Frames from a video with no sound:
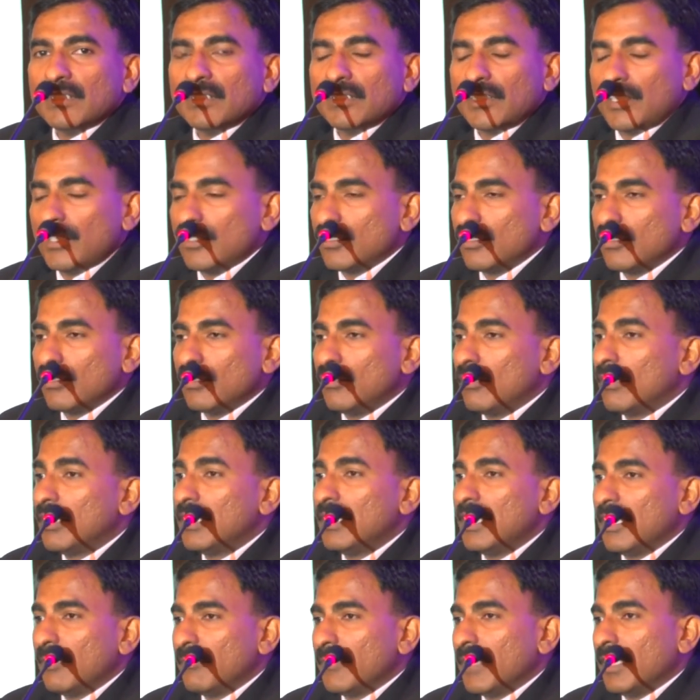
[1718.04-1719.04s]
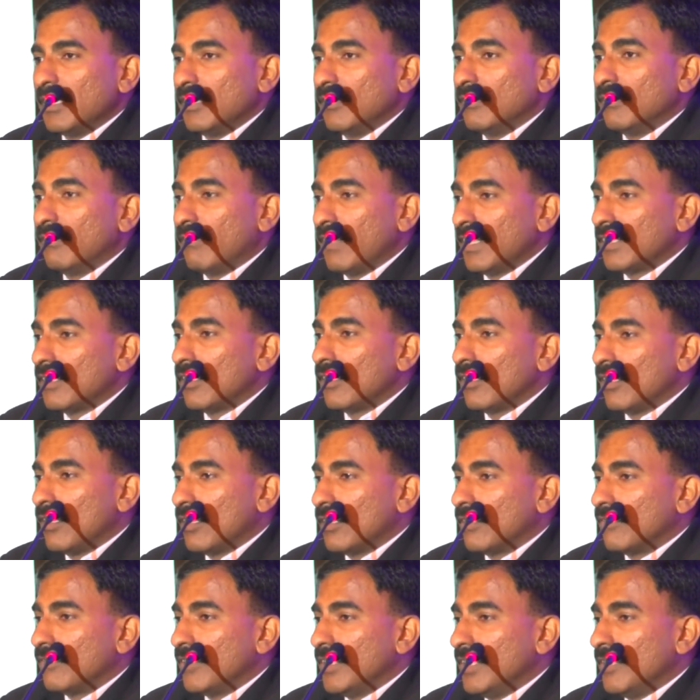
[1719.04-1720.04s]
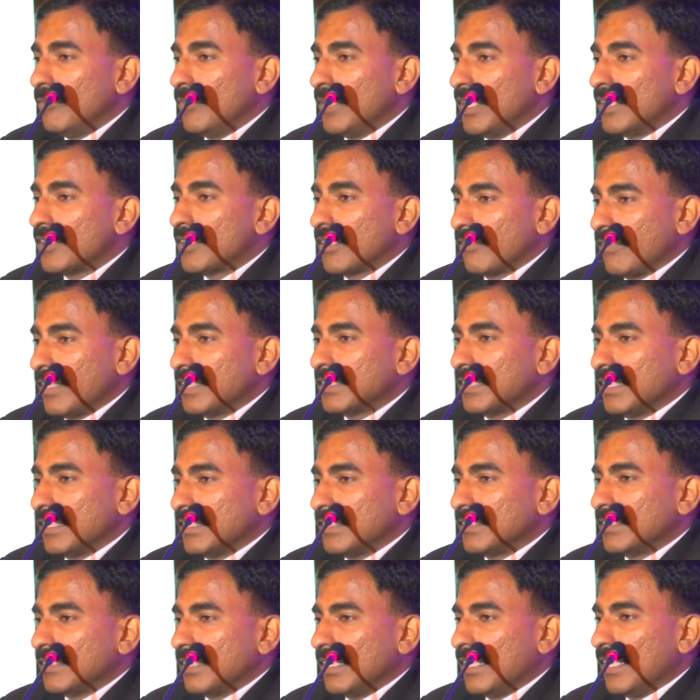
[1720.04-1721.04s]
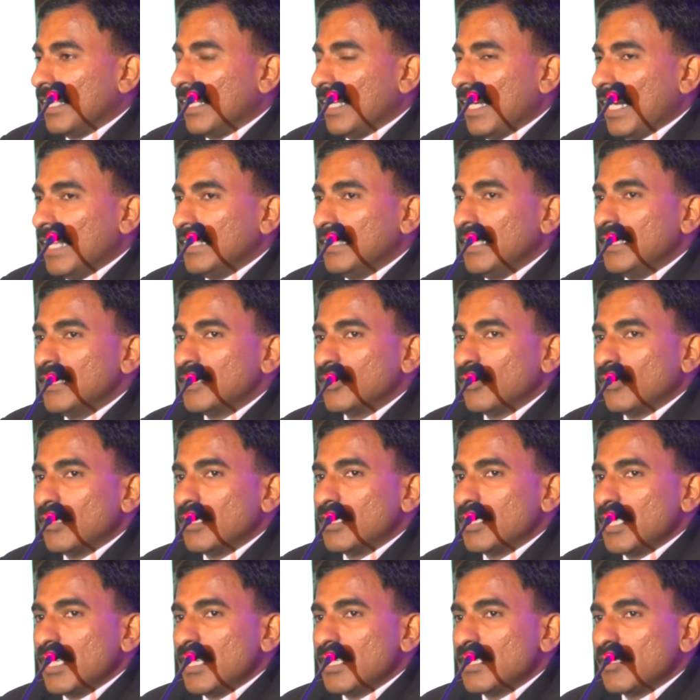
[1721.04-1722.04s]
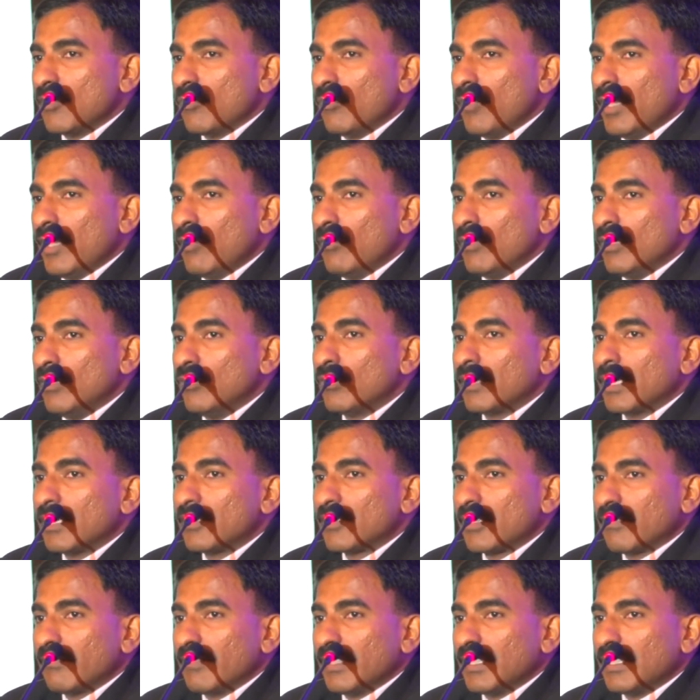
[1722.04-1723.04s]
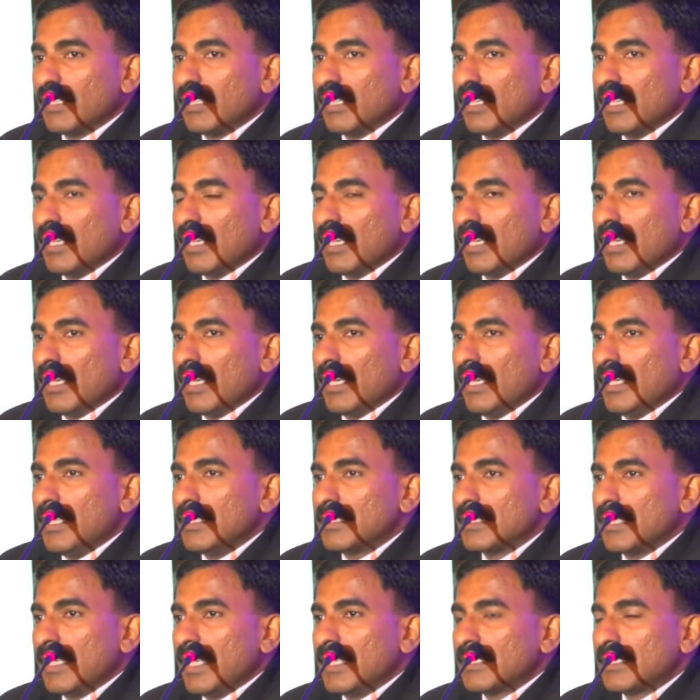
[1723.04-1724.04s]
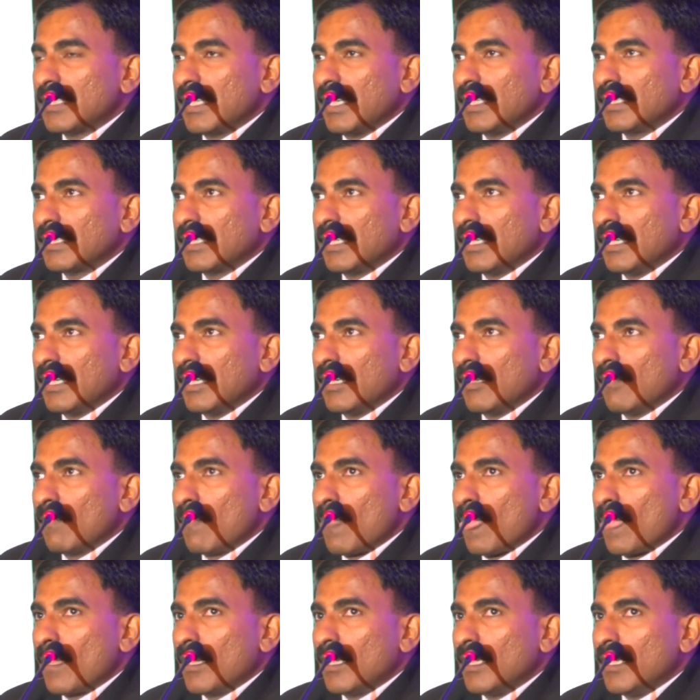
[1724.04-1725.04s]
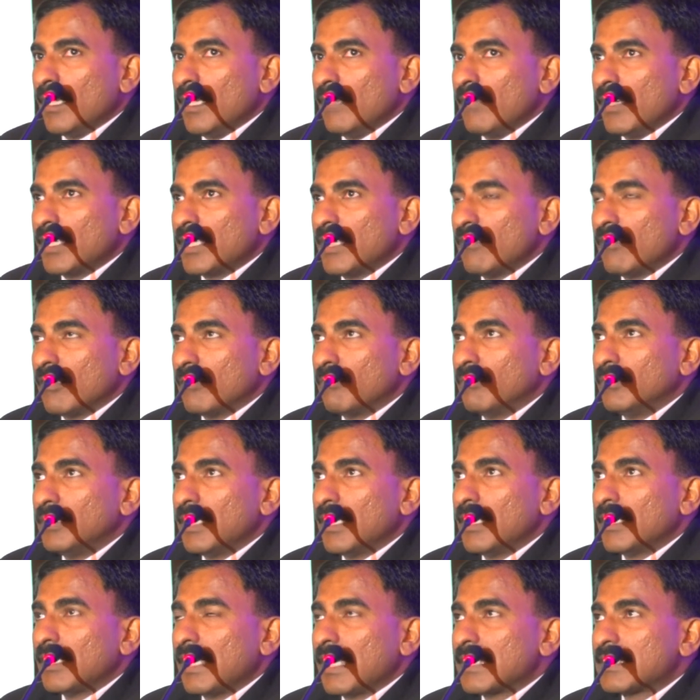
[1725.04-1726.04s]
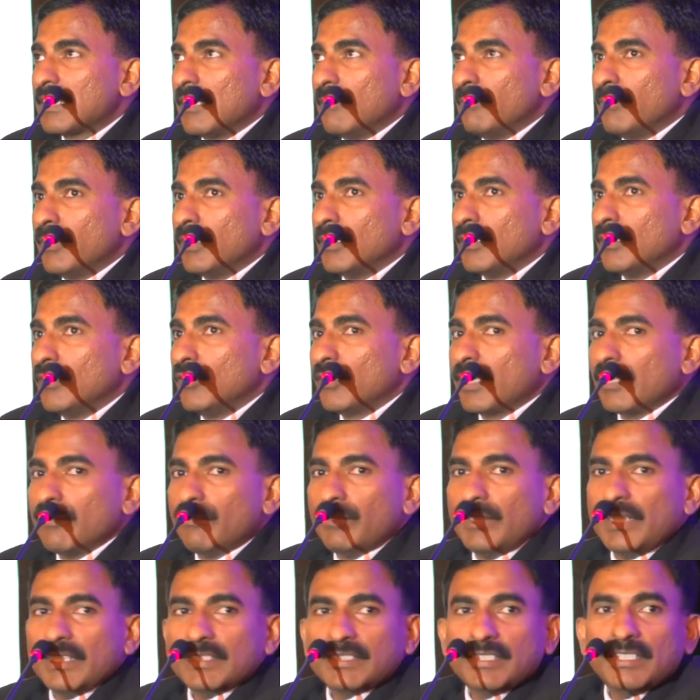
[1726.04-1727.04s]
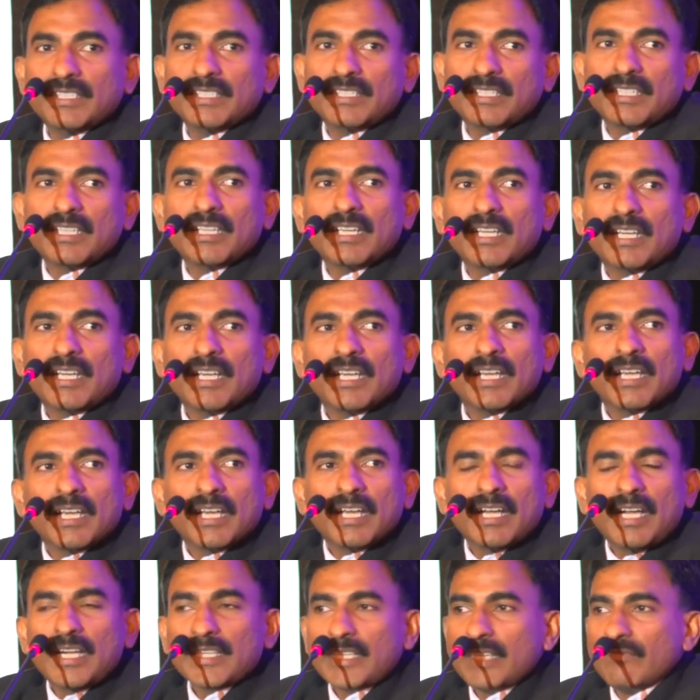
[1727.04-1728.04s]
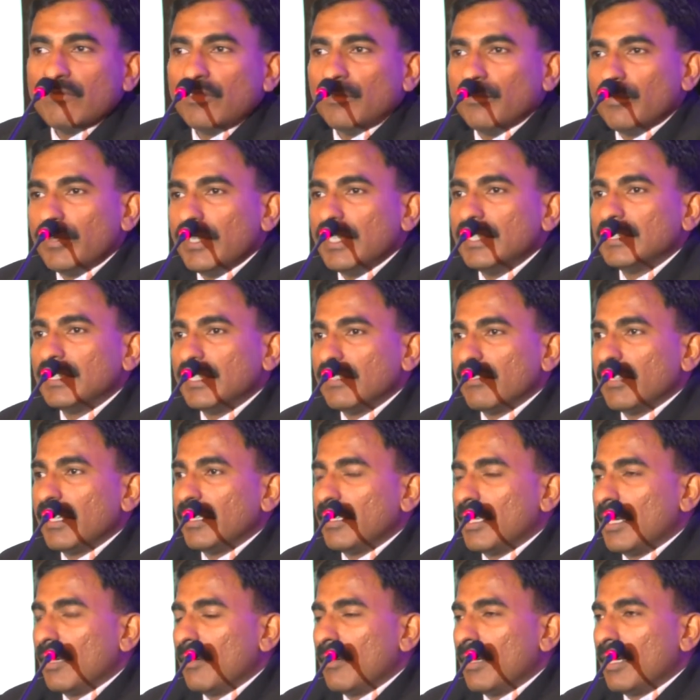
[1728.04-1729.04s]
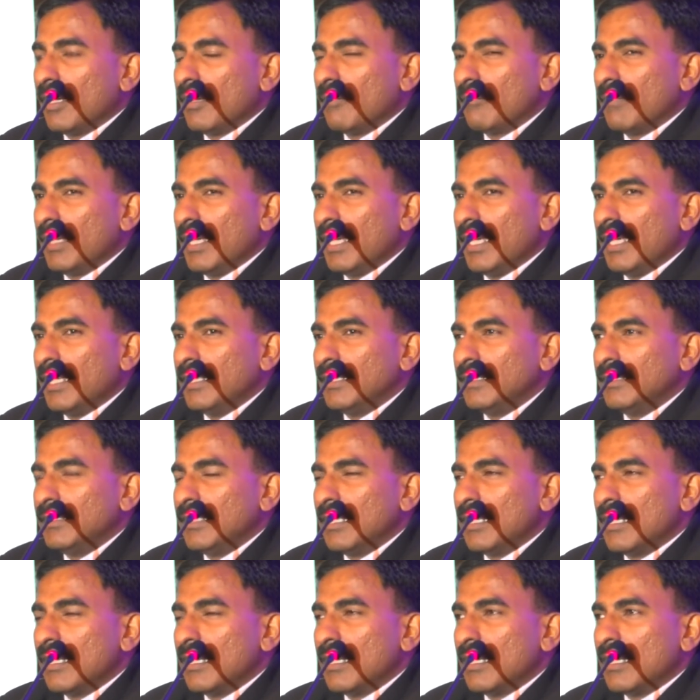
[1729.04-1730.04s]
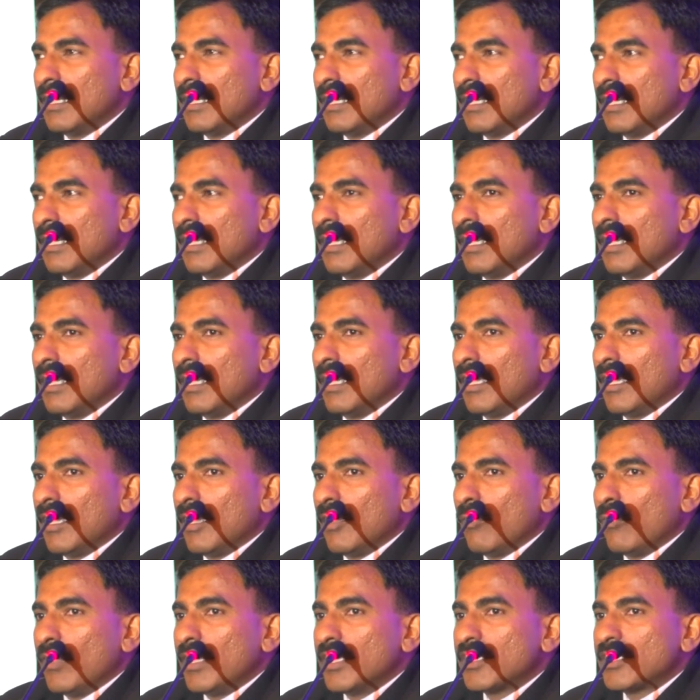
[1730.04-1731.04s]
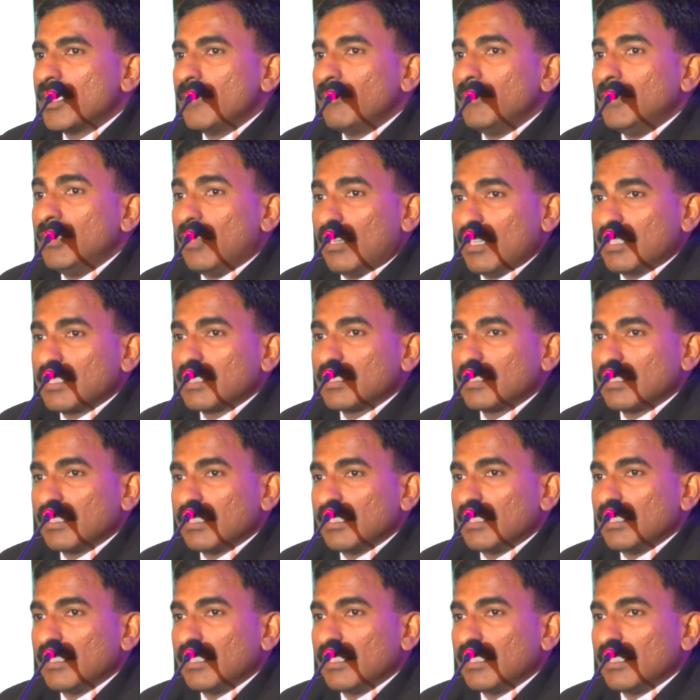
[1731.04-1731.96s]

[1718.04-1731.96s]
So you should Google it up and you'll find a lot of reading behind traffic science. I think it's going to change the way we look at traffic. It's like, if I give another example, you look at PSA. I came from PSA, right? And when the ship docks,